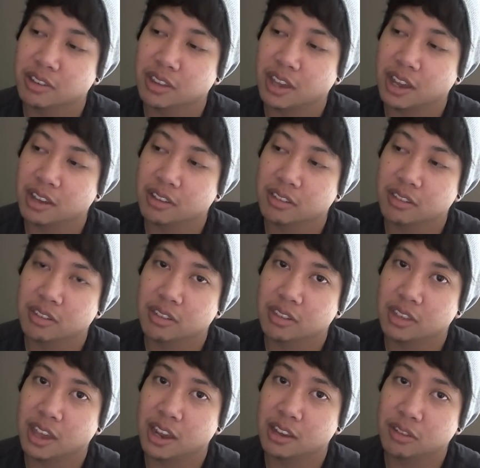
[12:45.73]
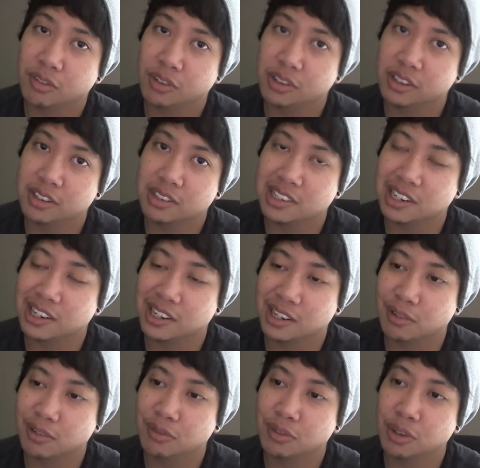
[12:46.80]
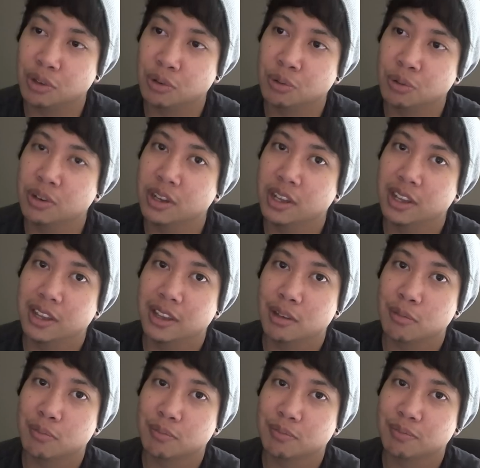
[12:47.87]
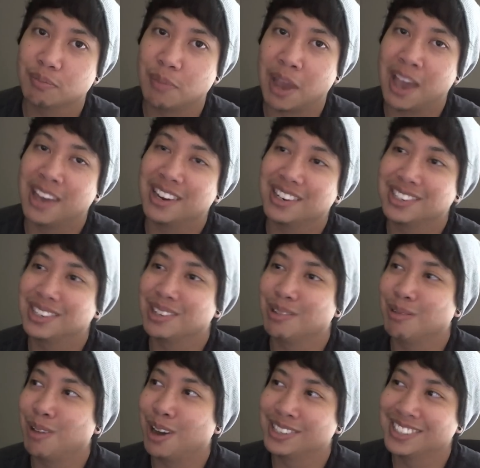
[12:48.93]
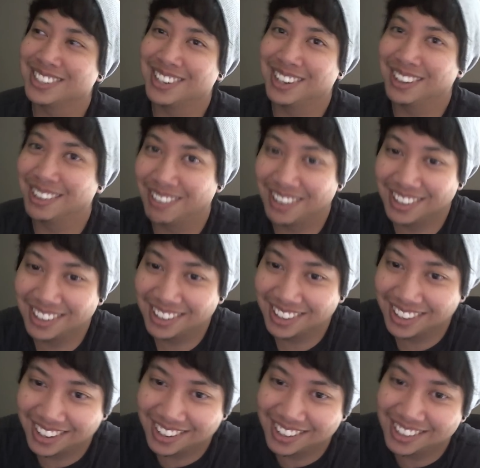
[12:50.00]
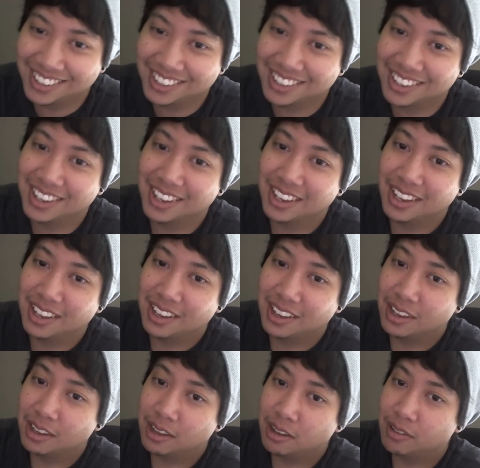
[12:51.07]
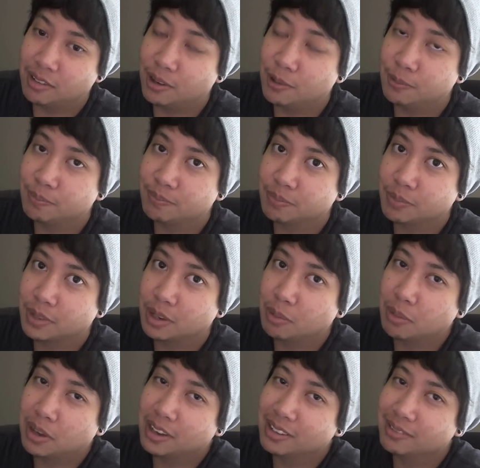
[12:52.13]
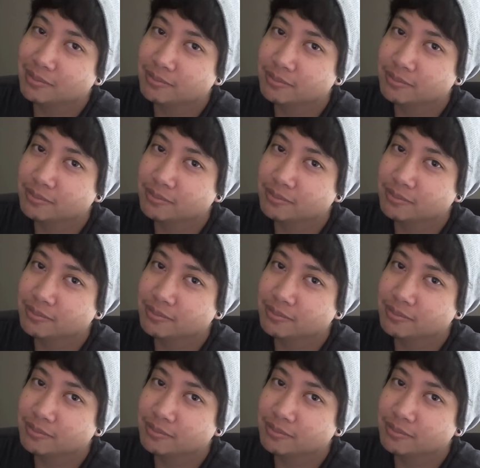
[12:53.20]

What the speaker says: thanks for listening if you managed to watch it all the way to the end. Well, goodbye.